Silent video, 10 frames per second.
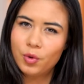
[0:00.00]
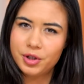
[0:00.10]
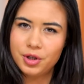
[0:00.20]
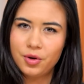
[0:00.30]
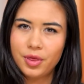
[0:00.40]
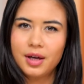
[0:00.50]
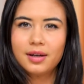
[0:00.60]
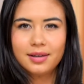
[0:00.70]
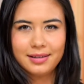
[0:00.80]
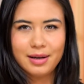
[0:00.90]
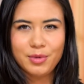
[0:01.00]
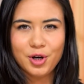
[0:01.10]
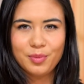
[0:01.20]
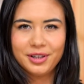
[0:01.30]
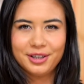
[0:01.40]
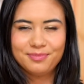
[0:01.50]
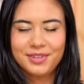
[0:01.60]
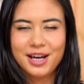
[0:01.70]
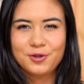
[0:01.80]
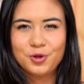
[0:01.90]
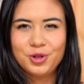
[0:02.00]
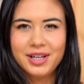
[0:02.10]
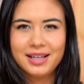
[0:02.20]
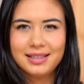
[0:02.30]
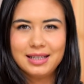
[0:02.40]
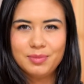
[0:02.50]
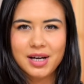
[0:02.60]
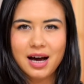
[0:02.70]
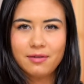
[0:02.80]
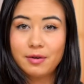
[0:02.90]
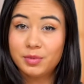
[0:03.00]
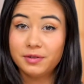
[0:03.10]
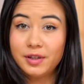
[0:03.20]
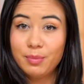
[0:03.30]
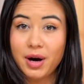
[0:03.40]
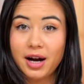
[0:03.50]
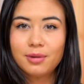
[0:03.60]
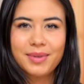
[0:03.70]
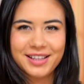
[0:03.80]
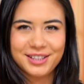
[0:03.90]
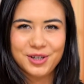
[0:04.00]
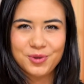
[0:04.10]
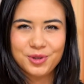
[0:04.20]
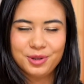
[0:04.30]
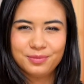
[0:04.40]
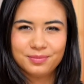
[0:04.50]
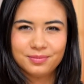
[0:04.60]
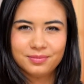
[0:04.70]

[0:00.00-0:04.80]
what do you think? Let me know below. Thanks for tuning in a deep dive. I'm Tiffany Meier, and see you soon.